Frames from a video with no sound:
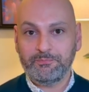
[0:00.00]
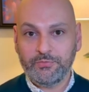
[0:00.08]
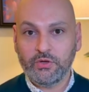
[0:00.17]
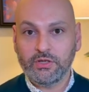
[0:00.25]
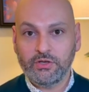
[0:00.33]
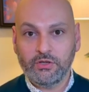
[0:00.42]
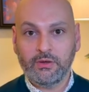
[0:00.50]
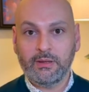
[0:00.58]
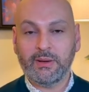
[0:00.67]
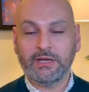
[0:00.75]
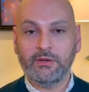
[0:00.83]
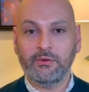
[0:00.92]
You can do
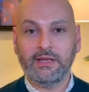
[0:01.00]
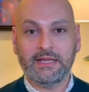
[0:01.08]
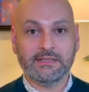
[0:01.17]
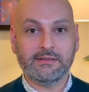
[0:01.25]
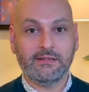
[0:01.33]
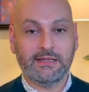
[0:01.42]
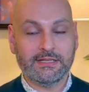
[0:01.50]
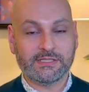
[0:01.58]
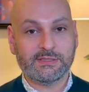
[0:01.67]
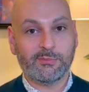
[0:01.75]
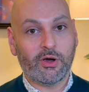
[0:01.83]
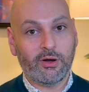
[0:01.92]
it by doing it in
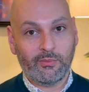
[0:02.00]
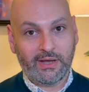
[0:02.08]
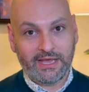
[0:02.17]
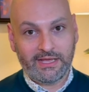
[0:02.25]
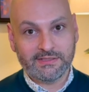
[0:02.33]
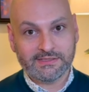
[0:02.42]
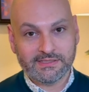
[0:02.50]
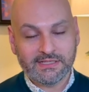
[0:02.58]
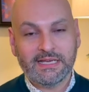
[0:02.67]
smart ways.